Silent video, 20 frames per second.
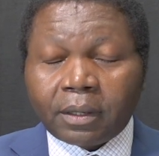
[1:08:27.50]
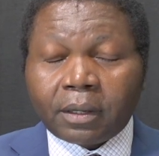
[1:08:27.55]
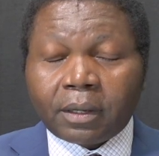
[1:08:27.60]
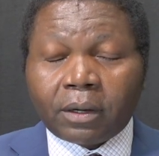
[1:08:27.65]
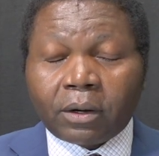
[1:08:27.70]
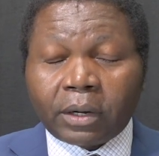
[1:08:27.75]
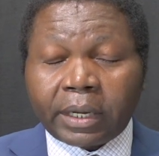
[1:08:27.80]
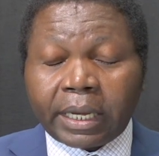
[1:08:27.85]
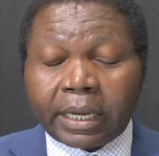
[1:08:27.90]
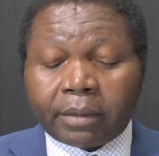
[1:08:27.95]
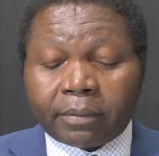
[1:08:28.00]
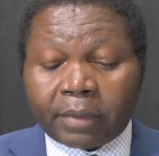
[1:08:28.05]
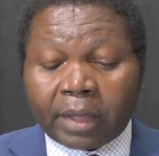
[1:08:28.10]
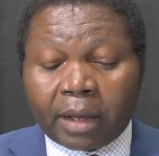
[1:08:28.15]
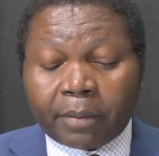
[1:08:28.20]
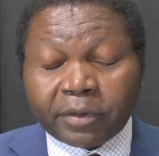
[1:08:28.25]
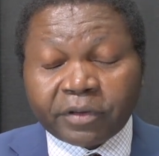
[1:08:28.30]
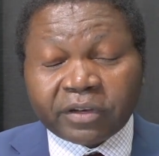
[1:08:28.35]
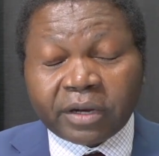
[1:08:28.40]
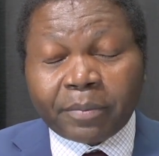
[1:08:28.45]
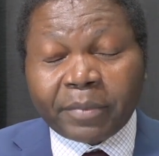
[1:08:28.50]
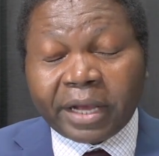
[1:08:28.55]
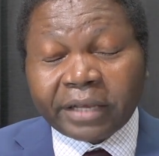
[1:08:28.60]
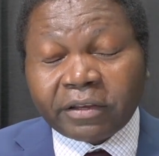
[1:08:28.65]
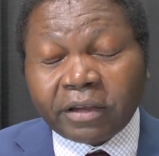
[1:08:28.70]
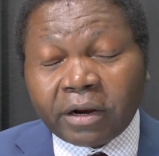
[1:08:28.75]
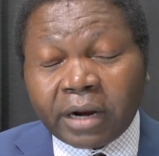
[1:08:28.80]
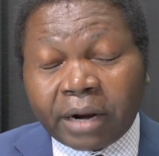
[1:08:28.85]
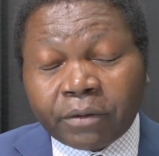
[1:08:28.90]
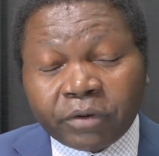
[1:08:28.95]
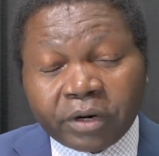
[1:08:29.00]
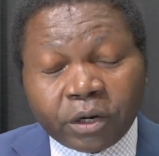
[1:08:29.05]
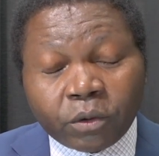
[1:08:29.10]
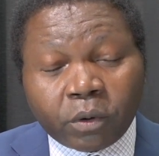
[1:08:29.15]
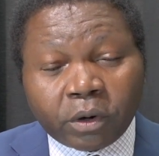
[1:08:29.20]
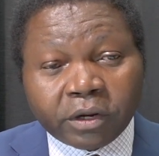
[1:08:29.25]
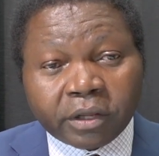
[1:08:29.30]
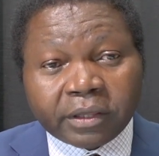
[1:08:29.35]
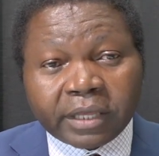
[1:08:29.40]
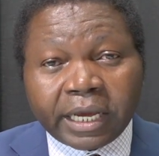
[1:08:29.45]
Okay, Mr. Ambassador, I really
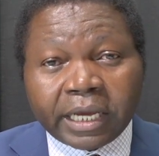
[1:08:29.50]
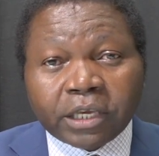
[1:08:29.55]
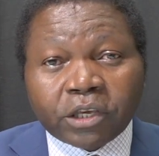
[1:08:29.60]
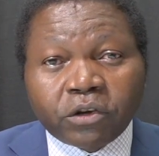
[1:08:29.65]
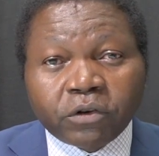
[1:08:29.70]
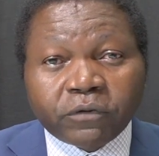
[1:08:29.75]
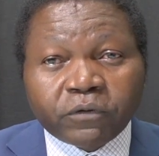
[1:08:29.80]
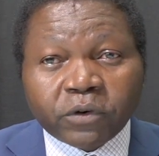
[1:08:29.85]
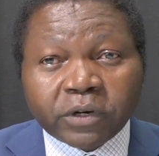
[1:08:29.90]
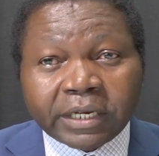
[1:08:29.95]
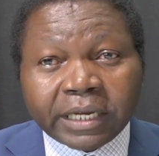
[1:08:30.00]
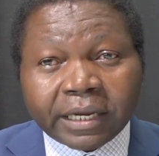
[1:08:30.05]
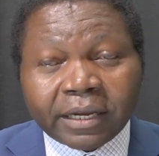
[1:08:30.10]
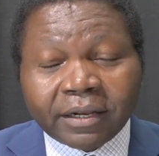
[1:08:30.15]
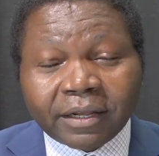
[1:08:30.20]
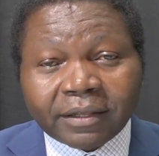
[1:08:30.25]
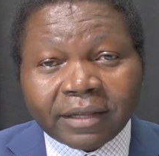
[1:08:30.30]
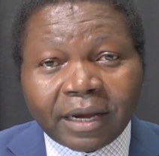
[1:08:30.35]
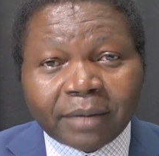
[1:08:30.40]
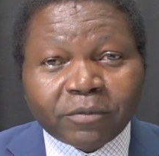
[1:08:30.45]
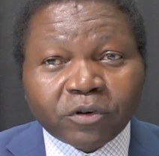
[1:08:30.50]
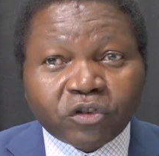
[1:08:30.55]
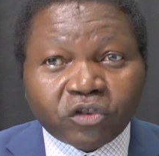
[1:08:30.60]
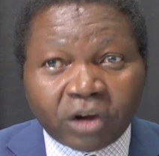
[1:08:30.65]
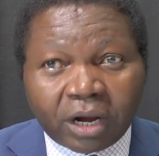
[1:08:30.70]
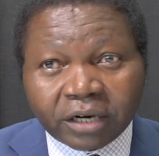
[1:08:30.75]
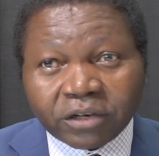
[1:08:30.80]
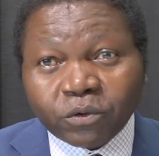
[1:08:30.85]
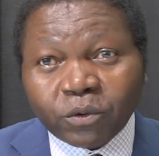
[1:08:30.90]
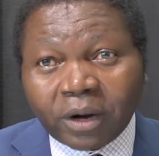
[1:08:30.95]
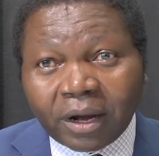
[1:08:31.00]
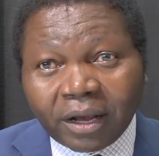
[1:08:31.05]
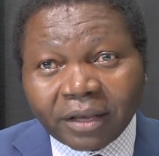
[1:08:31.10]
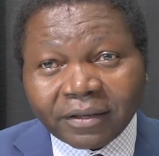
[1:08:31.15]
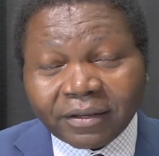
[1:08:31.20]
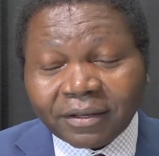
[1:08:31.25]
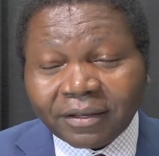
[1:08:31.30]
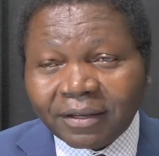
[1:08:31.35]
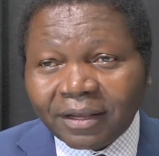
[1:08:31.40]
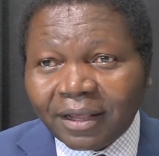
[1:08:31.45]
want to thank you for taking the time to talk to
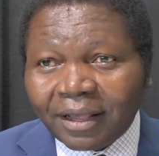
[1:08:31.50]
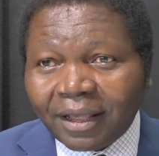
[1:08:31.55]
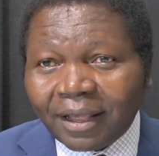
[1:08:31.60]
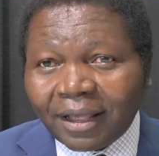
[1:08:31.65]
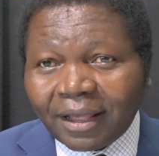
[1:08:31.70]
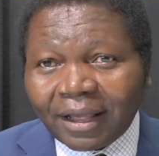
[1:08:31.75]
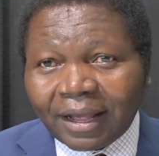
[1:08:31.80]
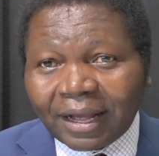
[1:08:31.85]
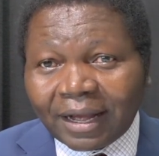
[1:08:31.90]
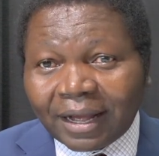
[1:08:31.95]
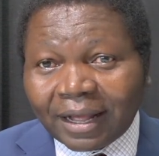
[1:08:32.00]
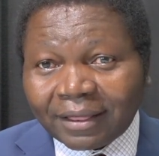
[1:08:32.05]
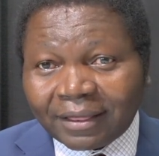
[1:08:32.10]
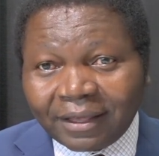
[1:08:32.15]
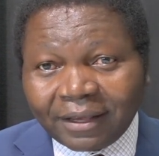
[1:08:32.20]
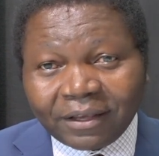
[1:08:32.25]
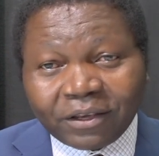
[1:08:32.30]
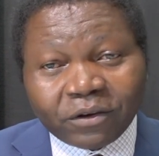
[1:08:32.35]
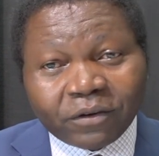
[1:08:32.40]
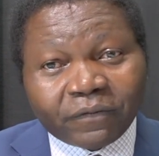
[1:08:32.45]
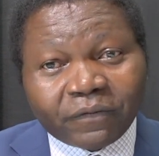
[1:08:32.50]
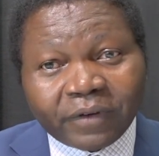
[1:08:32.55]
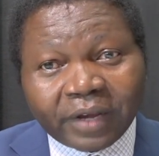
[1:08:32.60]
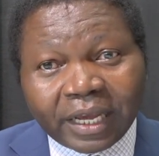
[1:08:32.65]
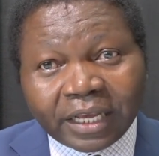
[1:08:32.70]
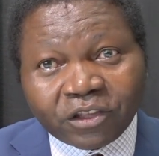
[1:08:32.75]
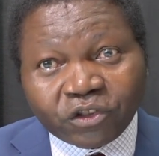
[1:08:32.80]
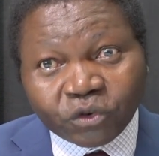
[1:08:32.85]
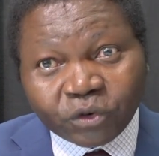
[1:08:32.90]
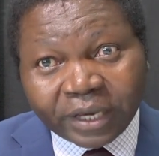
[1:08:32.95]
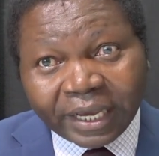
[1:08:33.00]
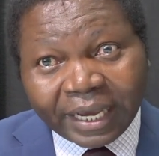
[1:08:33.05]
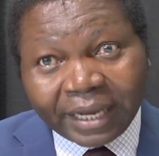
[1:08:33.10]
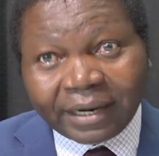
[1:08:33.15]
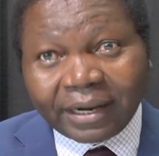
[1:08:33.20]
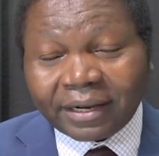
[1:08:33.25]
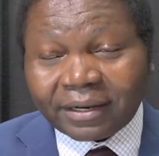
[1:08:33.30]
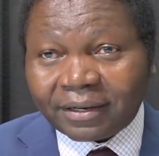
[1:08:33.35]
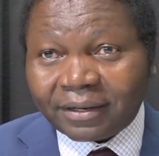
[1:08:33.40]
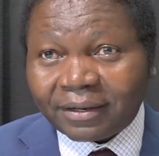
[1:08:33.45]
us. I think you've
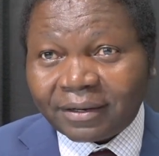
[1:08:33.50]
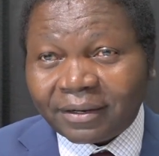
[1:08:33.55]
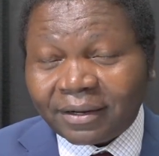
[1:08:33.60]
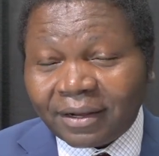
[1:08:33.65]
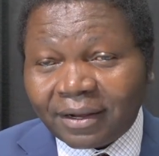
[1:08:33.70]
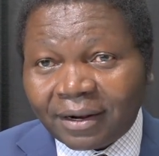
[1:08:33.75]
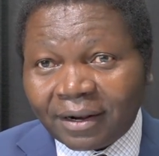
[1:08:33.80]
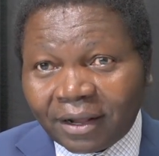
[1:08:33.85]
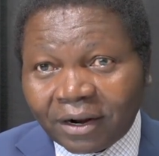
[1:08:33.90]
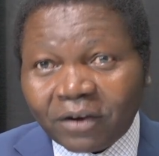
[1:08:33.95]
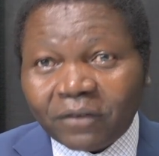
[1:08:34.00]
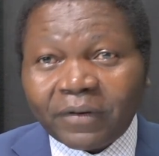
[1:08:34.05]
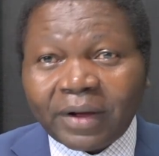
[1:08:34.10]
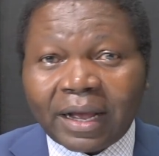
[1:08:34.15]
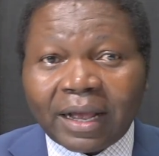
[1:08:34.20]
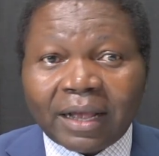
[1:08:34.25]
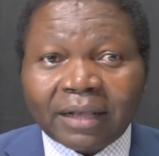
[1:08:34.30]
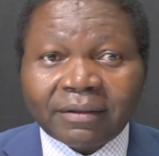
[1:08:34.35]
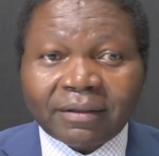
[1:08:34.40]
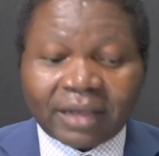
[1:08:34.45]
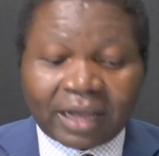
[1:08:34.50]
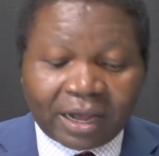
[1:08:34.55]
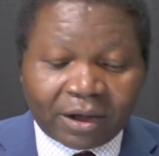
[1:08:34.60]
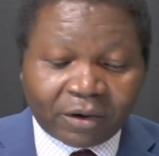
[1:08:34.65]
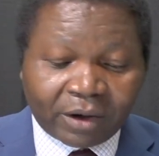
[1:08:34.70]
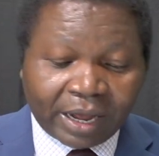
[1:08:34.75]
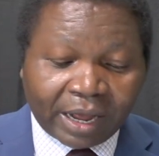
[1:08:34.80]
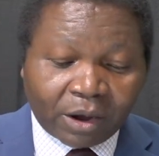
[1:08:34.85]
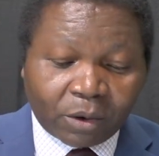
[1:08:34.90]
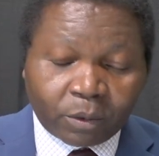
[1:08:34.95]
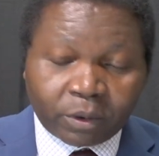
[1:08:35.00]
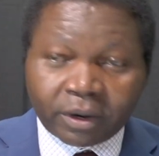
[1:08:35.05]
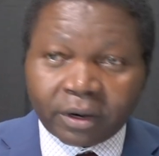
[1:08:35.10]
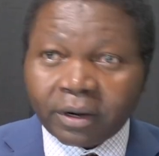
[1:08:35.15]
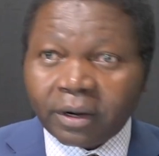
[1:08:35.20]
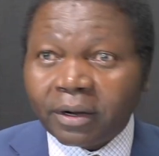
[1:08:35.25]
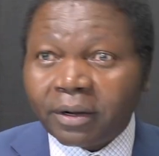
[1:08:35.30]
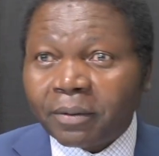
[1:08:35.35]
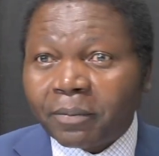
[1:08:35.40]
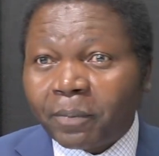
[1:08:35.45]
educated a lot of
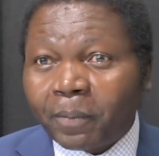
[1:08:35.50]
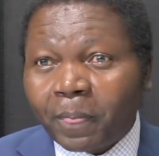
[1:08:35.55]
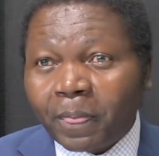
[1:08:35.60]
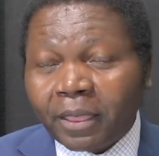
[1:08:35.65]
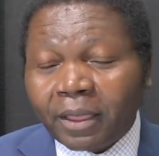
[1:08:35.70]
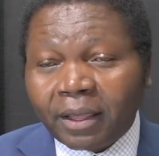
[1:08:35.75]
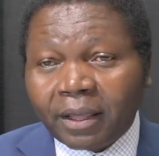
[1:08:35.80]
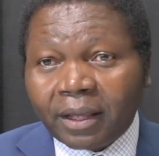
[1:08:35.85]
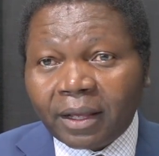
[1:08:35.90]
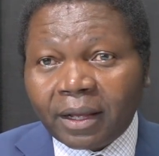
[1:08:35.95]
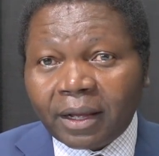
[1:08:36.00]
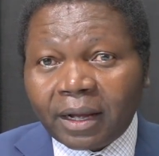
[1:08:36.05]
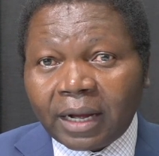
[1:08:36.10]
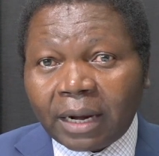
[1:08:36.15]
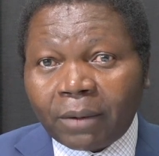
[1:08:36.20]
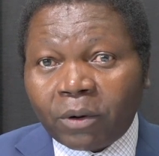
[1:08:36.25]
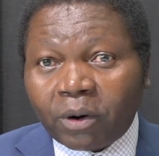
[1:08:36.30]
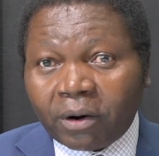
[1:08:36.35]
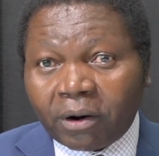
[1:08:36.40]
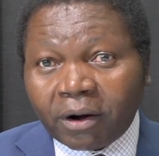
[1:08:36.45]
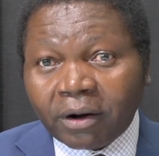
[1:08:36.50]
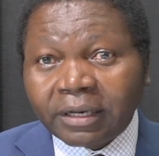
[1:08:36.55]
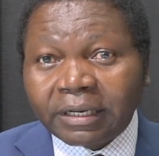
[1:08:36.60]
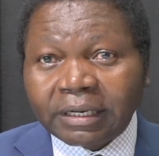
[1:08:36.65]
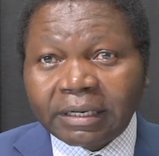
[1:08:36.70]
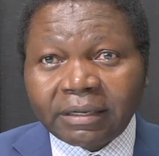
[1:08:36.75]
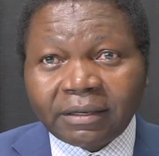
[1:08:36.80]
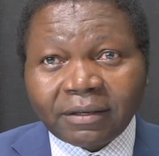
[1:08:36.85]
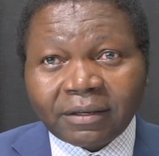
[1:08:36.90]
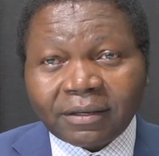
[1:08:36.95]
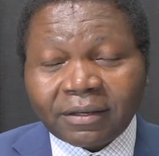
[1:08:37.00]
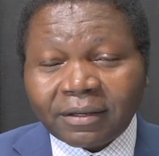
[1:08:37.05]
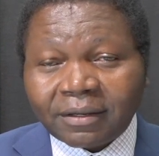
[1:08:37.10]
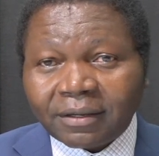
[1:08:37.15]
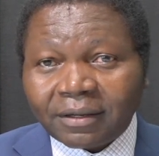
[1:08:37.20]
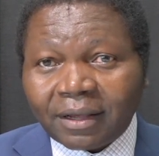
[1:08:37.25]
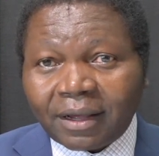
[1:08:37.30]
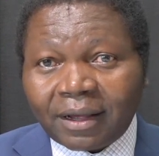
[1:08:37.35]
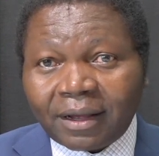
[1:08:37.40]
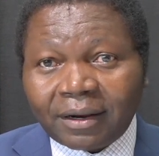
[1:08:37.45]
our audience,
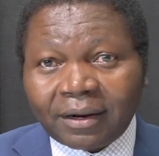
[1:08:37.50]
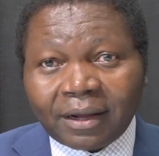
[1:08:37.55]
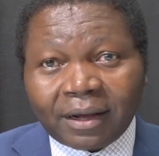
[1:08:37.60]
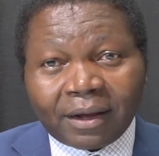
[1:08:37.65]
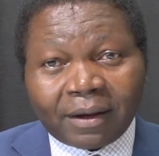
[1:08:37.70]
and